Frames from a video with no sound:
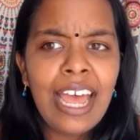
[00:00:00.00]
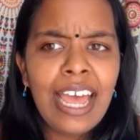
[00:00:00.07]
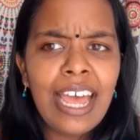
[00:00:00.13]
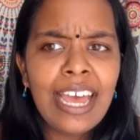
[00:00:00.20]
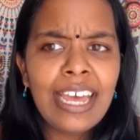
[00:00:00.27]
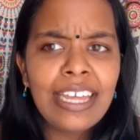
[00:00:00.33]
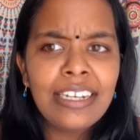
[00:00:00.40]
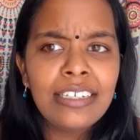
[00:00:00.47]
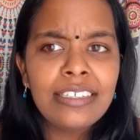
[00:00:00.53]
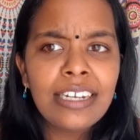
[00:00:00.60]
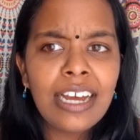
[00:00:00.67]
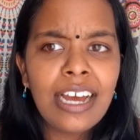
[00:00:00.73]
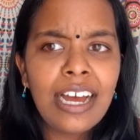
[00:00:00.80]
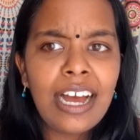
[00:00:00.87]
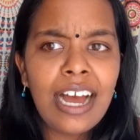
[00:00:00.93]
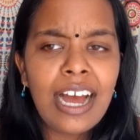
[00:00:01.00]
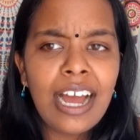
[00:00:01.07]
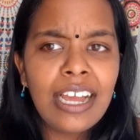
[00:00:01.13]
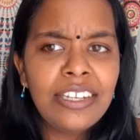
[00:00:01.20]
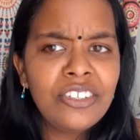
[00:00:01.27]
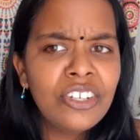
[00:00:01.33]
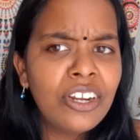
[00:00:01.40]
And
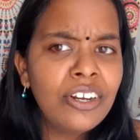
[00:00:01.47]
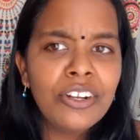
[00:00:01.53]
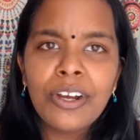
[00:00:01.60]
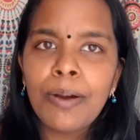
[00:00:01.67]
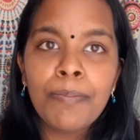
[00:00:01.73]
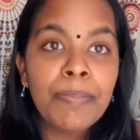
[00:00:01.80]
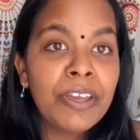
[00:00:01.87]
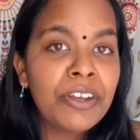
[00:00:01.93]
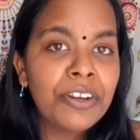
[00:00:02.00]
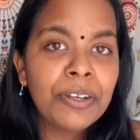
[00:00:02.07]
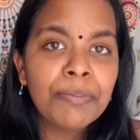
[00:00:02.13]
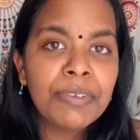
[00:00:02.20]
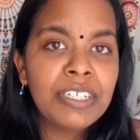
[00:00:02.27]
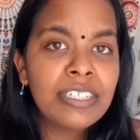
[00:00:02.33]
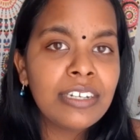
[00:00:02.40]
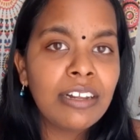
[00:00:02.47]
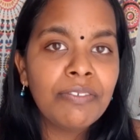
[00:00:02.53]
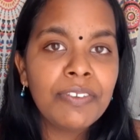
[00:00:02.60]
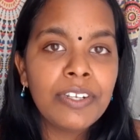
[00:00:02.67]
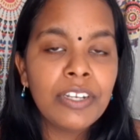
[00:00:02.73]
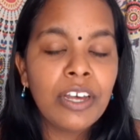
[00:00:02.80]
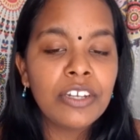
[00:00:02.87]
I started comparing myself
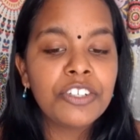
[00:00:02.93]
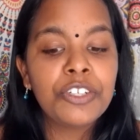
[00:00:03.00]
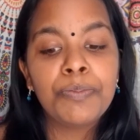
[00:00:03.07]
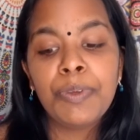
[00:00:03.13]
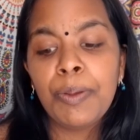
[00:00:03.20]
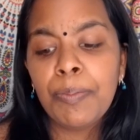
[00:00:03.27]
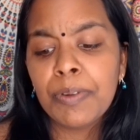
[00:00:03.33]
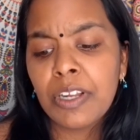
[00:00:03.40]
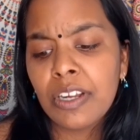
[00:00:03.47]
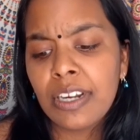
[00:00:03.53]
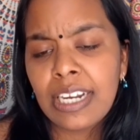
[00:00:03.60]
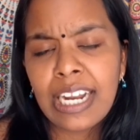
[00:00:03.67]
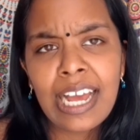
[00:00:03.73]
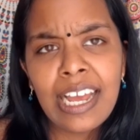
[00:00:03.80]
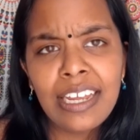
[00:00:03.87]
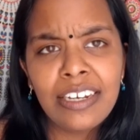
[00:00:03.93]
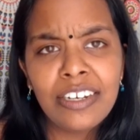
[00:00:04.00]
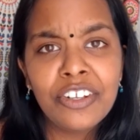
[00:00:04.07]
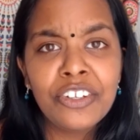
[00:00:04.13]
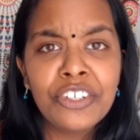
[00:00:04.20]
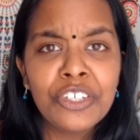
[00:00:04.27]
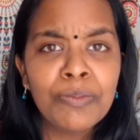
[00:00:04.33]
a lot to people online,
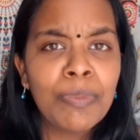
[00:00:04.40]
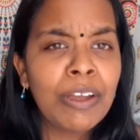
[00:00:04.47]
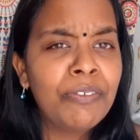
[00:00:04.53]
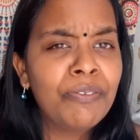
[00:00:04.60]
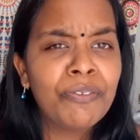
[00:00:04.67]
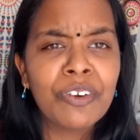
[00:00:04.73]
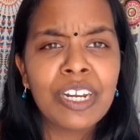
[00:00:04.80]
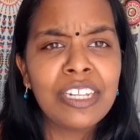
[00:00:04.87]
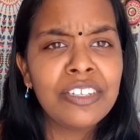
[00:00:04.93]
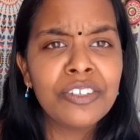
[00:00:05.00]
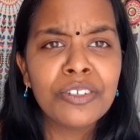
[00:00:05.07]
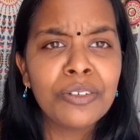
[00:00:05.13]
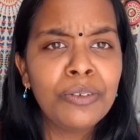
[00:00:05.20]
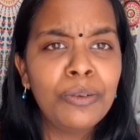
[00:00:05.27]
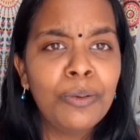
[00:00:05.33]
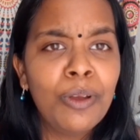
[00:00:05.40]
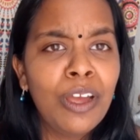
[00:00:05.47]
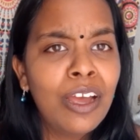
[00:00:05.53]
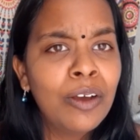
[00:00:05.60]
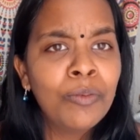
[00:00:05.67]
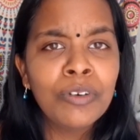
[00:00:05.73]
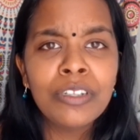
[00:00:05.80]
to my friends who
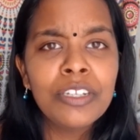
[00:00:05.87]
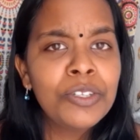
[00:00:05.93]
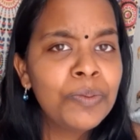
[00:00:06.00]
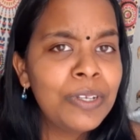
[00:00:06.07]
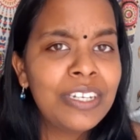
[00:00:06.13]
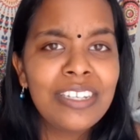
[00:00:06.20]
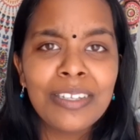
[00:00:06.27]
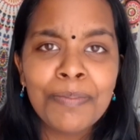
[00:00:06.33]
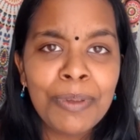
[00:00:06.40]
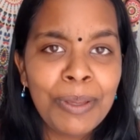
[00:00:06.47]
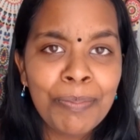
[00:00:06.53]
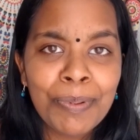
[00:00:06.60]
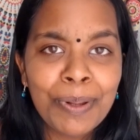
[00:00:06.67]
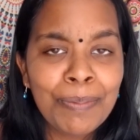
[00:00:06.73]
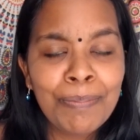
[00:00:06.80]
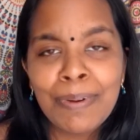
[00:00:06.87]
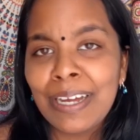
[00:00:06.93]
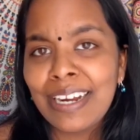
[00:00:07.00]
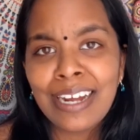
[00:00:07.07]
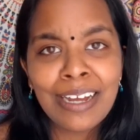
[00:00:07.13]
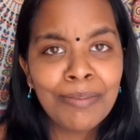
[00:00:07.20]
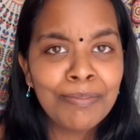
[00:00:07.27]
were the sweetest people,
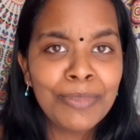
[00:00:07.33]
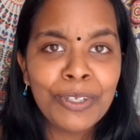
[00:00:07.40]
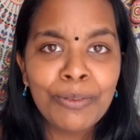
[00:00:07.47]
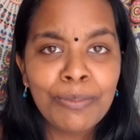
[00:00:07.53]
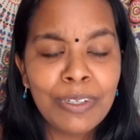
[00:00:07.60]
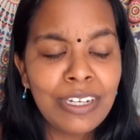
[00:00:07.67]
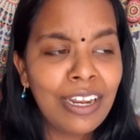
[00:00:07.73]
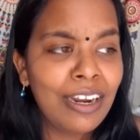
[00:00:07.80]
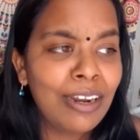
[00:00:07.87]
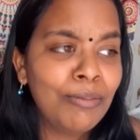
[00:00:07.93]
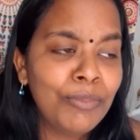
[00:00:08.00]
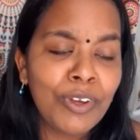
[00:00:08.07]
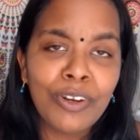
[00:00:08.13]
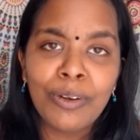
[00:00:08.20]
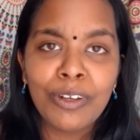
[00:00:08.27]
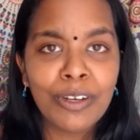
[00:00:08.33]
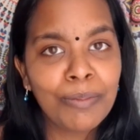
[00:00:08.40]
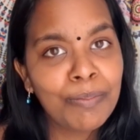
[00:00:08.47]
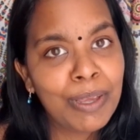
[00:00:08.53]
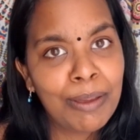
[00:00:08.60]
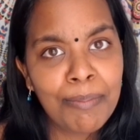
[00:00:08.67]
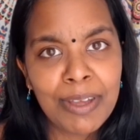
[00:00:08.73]
but I'm human and I'm gonna
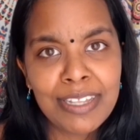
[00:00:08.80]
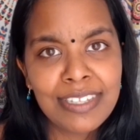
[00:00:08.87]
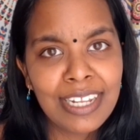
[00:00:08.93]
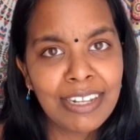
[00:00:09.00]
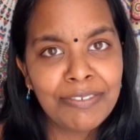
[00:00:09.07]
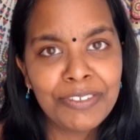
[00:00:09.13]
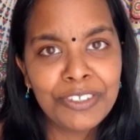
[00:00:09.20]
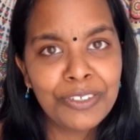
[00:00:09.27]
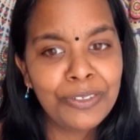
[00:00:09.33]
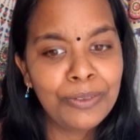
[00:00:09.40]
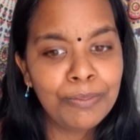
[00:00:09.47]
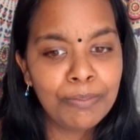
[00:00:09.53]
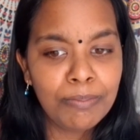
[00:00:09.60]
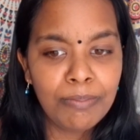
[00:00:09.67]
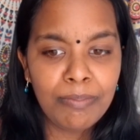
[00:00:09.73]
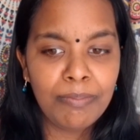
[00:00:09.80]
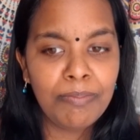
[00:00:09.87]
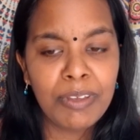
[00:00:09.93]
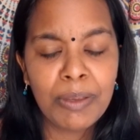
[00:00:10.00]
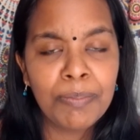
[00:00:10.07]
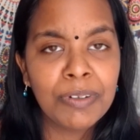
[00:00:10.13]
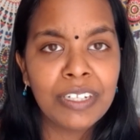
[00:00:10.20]
compare myself to
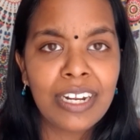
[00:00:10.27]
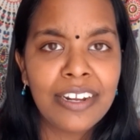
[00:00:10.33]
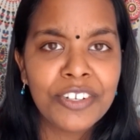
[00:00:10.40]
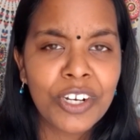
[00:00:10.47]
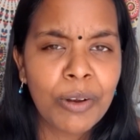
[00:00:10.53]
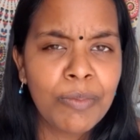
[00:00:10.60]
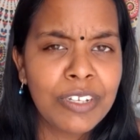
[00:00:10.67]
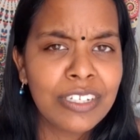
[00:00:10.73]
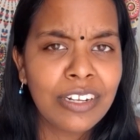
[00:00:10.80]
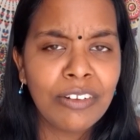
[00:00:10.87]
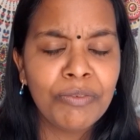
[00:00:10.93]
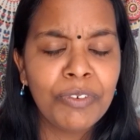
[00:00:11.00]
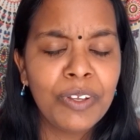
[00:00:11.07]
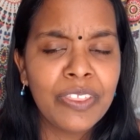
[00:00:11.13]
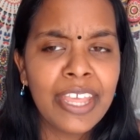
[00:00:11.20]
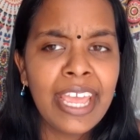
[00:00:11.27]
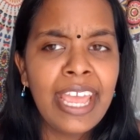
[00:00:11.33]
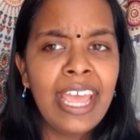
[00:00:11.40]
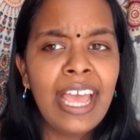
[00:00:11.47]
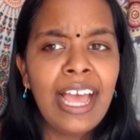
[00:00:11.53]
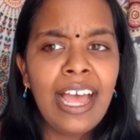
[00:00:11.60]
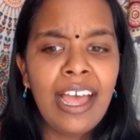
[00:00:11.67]
people that I surround myself with.
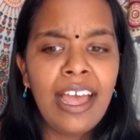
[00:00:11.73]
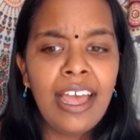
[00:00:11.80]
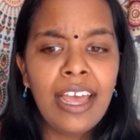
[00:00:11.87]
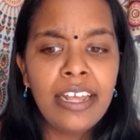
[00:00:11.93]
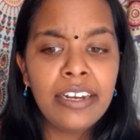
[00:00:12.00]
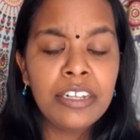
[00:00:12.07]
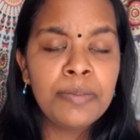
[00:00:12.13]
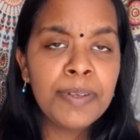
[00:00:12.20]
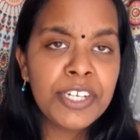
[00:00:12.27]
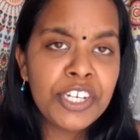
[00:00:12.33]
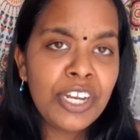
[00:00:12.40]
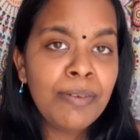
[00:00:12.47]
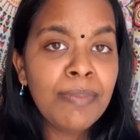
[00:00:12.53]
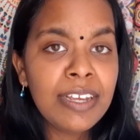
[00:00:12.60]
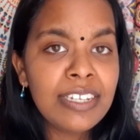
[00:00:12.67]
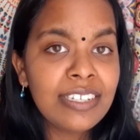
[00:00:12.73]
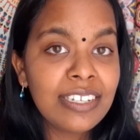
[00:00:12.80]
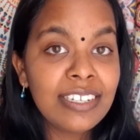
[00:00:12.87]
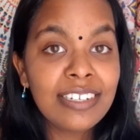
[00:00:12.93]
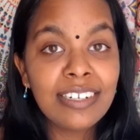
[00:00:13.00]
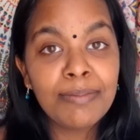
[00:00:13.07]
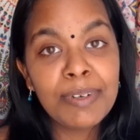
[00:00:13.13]
And especially my sister.